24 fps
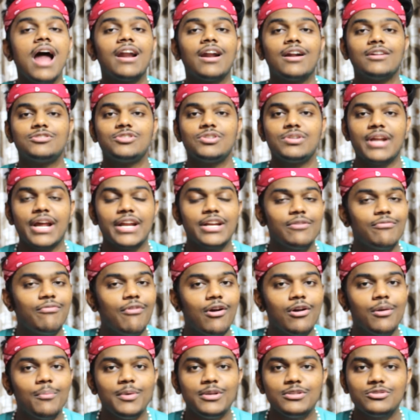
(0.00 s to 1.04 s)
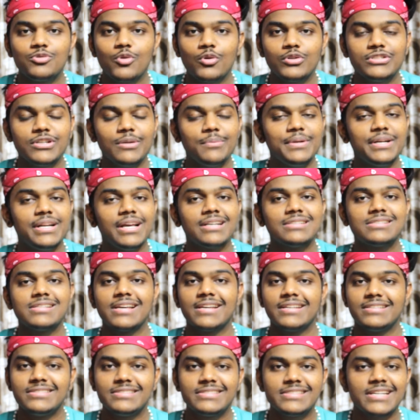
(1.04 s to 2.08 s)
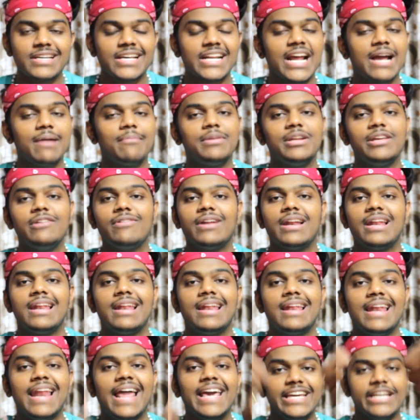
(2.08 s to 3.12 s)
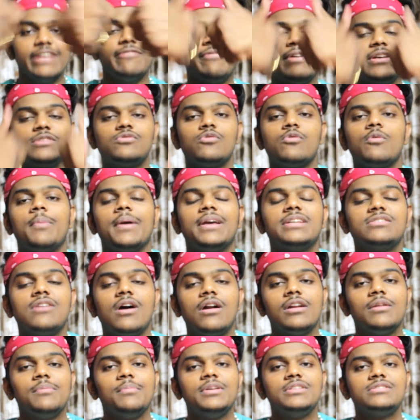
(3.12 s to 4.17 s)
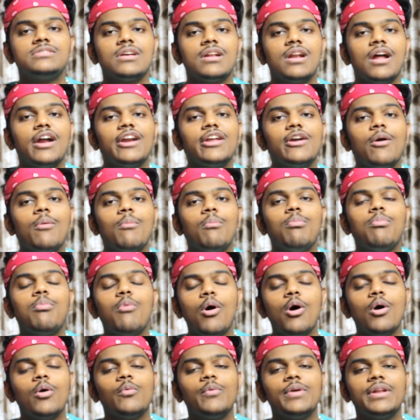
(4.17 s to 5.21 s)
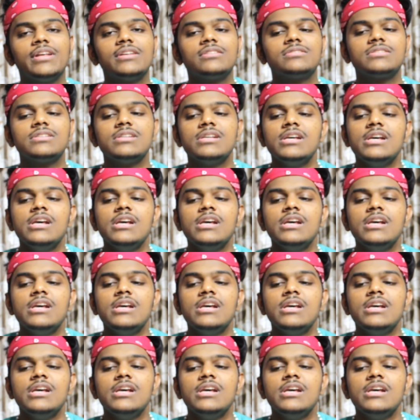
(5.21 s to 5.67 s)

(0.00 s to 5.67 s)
And also try to follow me in social medias like Instagram. Leave a like in Facebook page. All it means a lot. Your boy, Vinish.